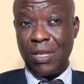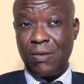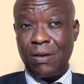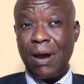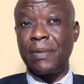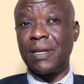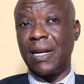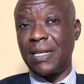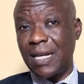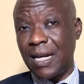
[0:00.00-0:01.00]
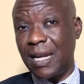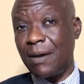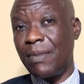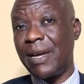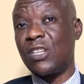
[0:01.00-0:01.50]
they were rapidly taken
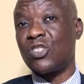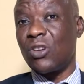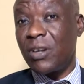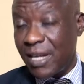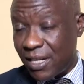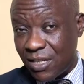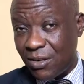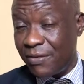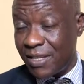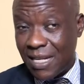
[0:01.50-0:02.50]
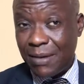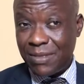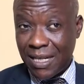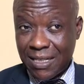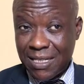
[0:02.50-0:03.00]
up by historians of the
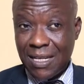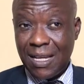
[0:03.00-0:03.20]
subject.